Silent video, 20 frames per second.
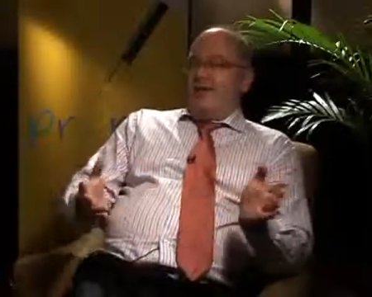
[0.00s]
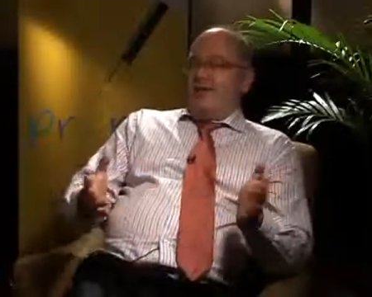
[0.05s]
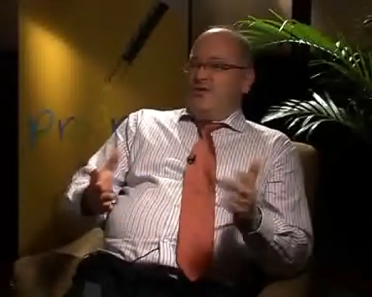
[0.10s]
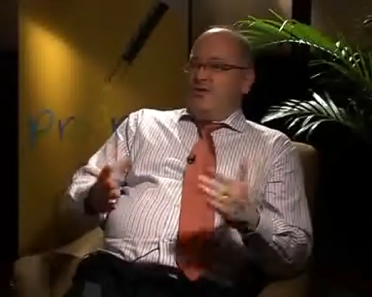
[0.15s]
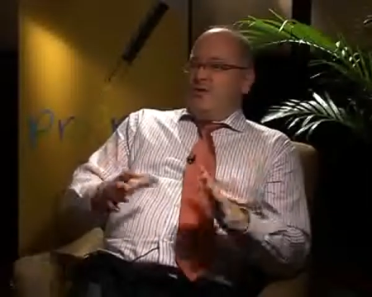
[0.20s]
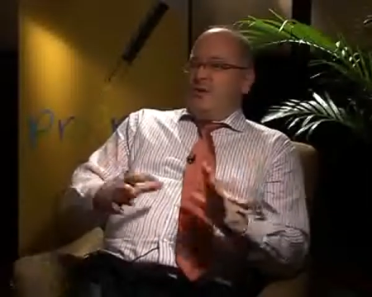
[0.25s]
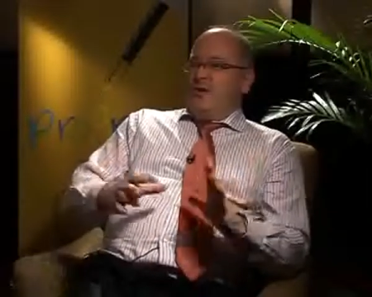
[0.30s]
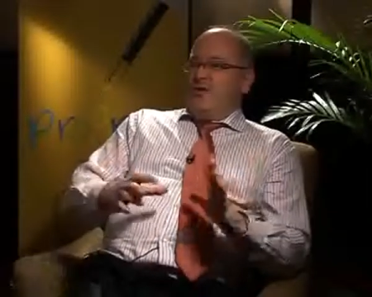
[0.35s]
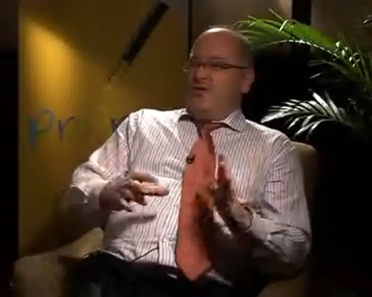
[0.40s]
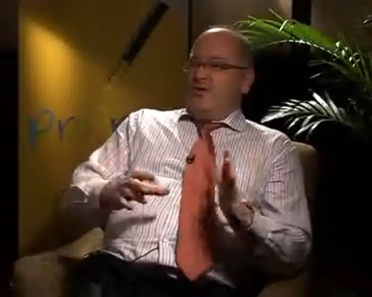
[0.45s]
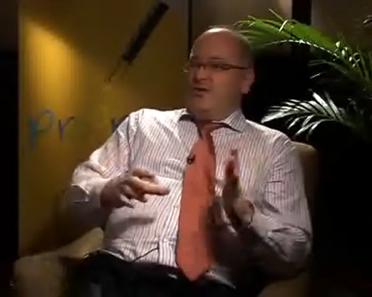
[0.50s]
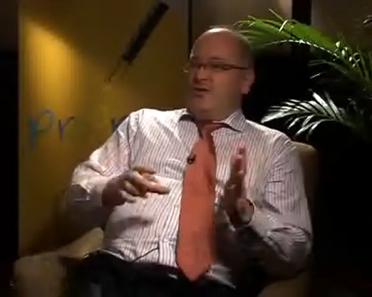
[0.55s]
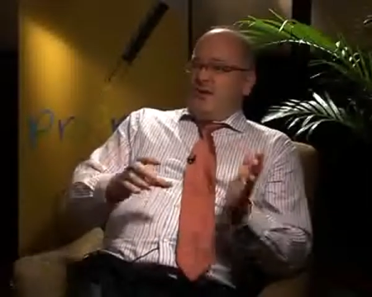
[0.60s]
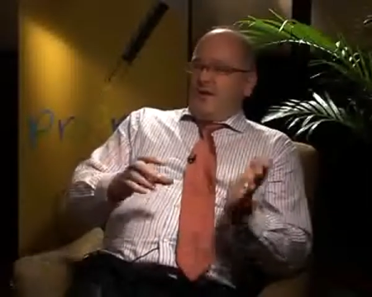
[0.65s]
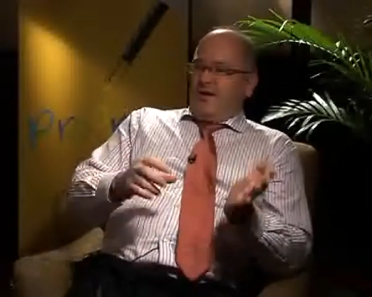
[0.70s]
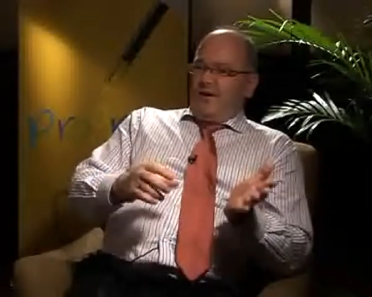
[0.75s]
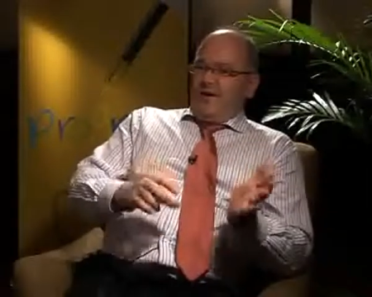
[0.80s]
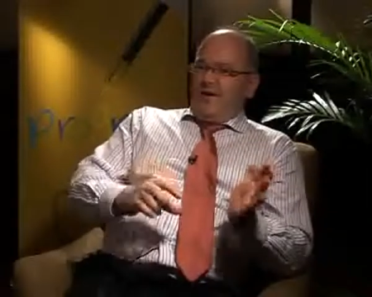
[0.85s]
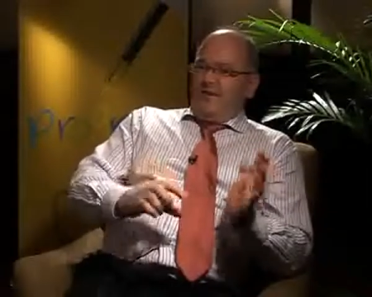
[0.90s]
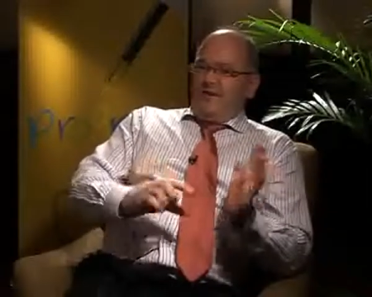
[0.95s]
Do we do
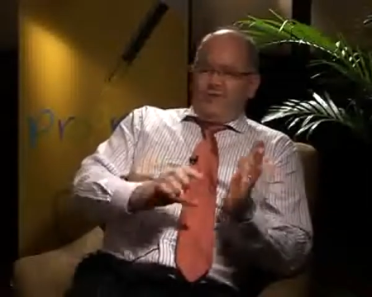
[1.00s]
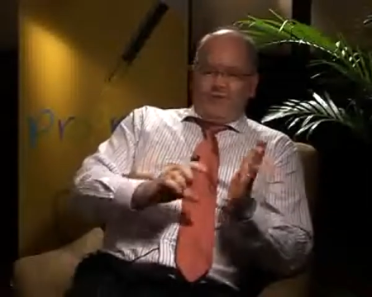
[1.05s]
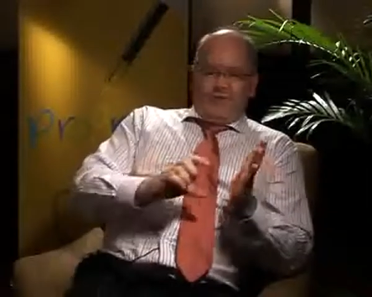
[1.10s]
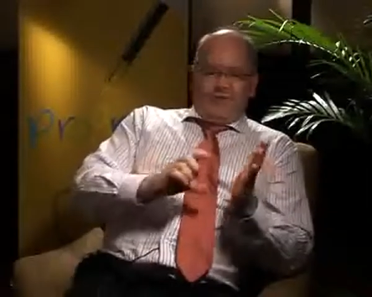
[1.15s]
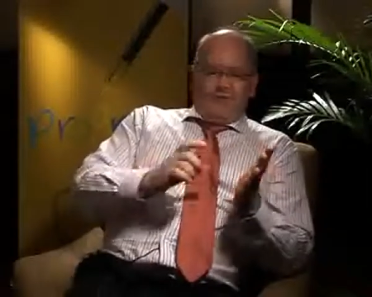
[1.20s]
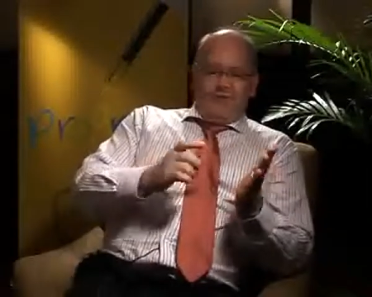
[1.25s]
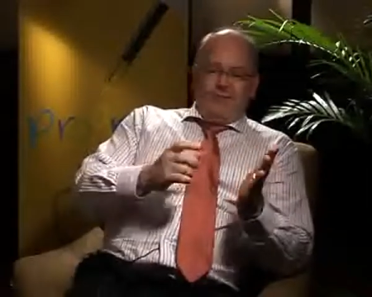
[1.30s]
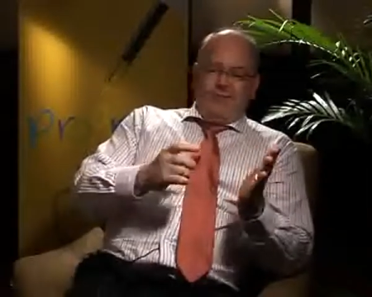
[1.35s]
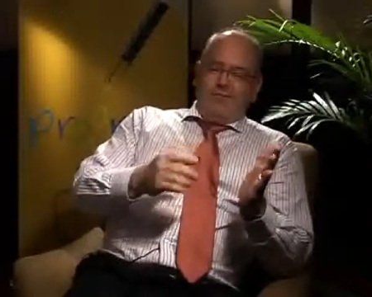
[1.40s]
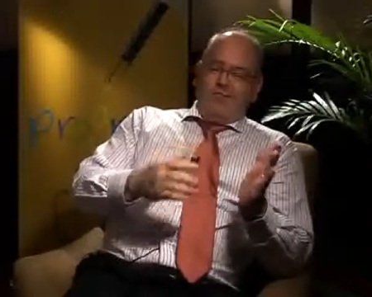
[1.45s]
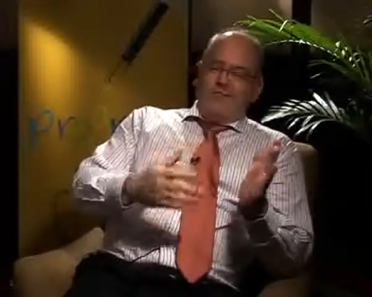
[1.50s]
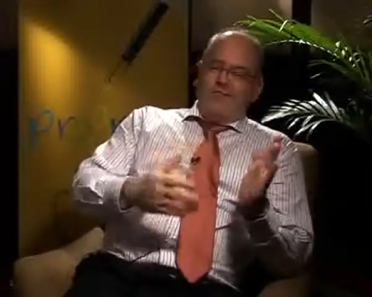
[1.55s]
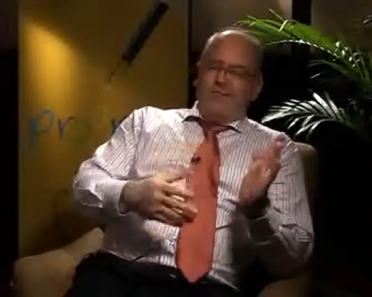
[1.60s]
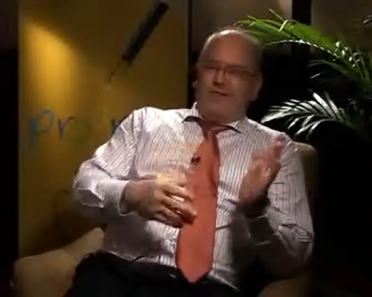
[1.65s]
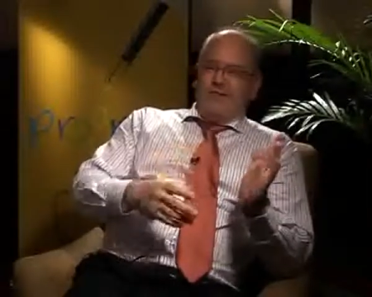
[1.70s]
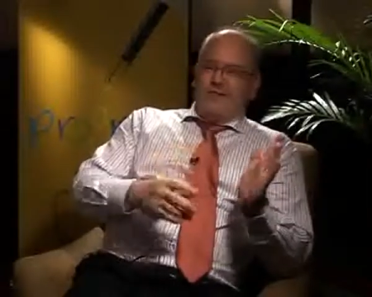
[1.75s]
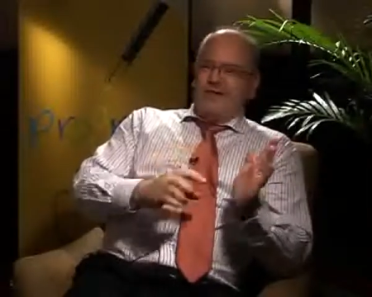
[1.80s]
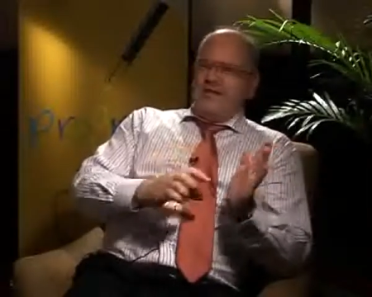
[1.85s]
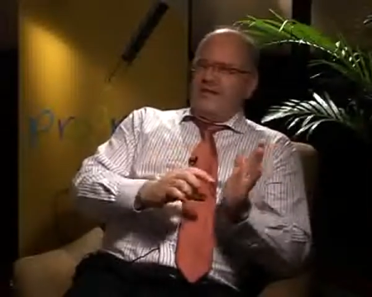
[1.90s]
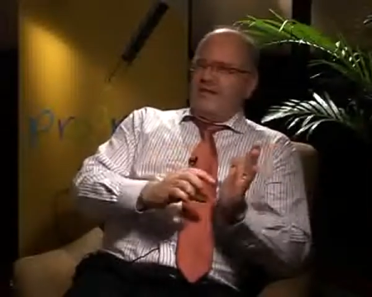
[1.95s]
the kind of
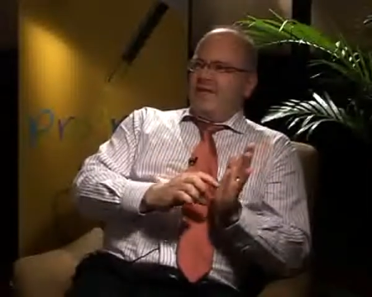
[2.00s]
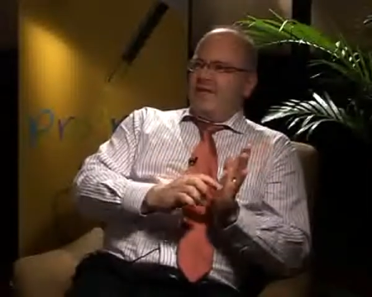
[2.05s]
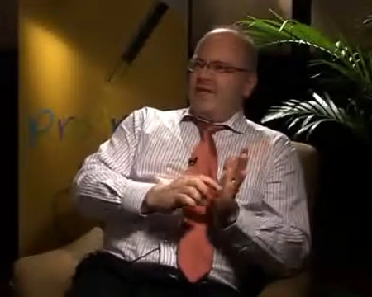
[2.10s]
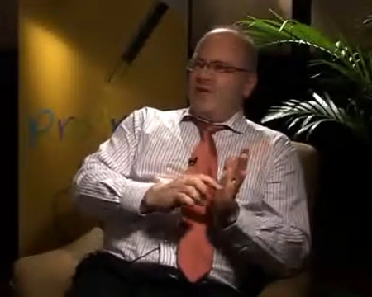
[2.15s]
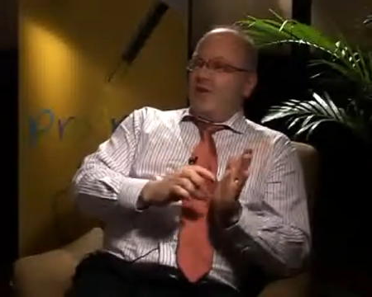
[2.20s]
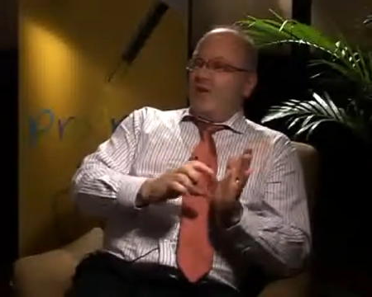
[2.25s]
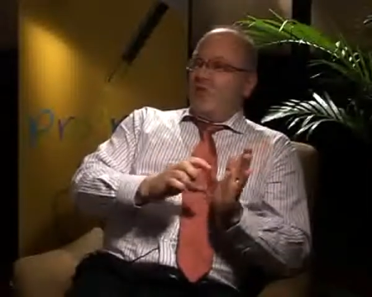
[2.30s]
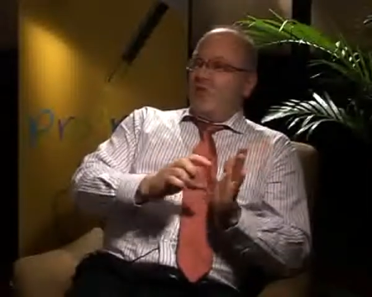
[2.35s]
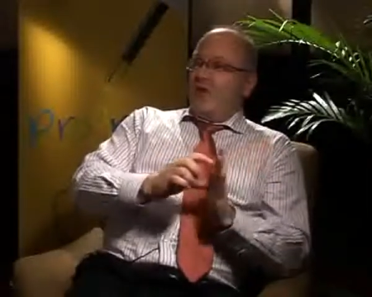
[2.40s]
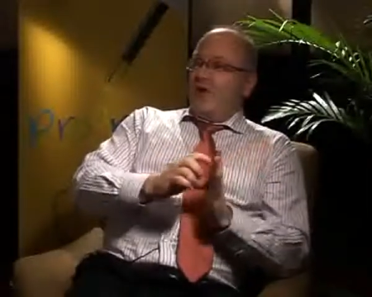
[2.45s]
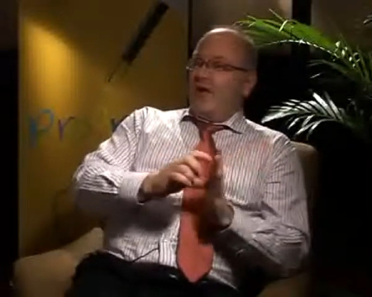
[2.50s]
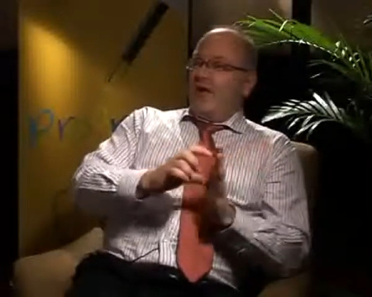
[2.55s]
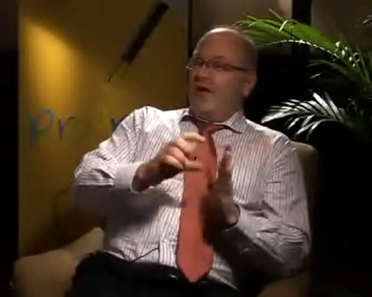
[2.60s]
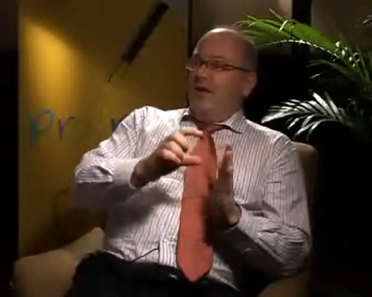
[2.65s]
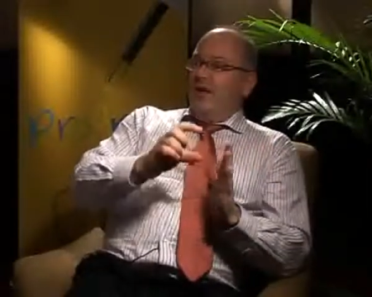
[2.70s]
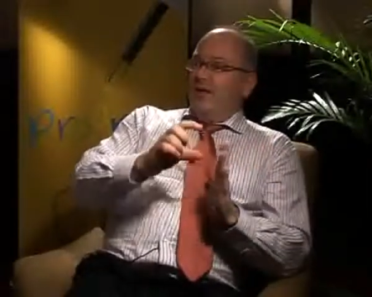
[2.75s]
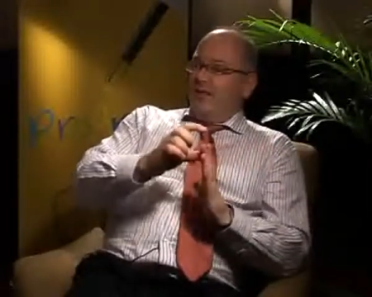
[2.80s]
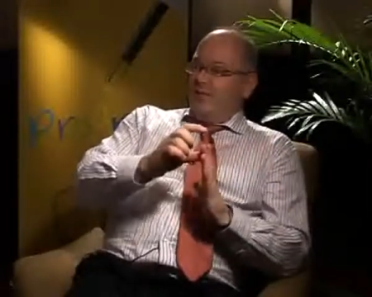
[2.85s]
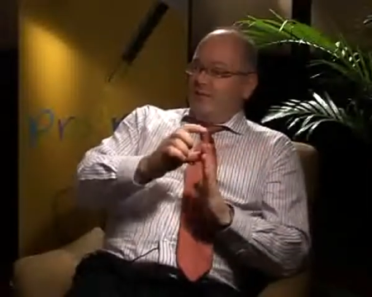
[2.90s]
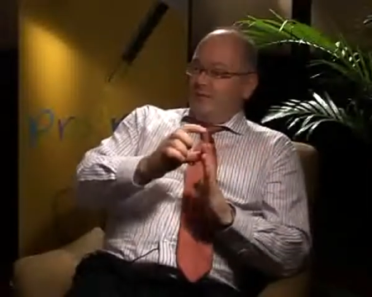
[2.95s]
serial
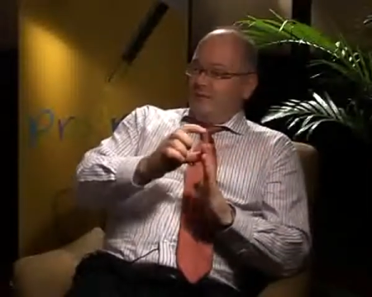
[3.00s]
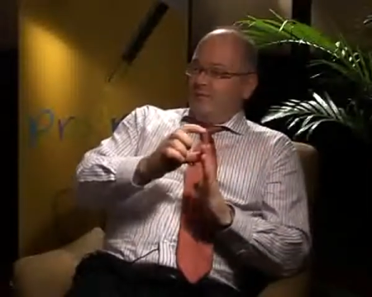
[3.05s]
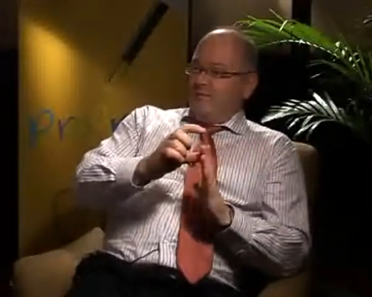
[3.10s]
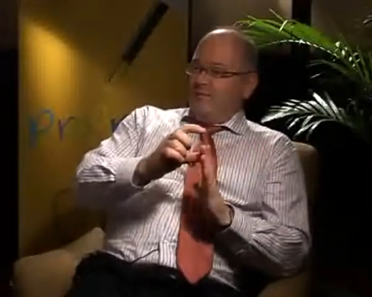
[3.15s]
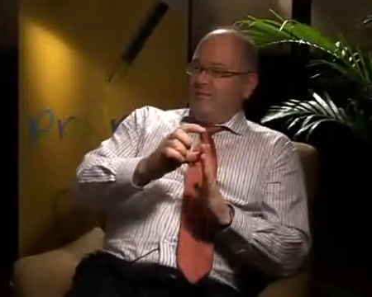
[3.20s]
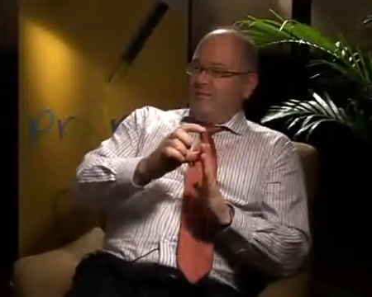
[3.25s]
monolingual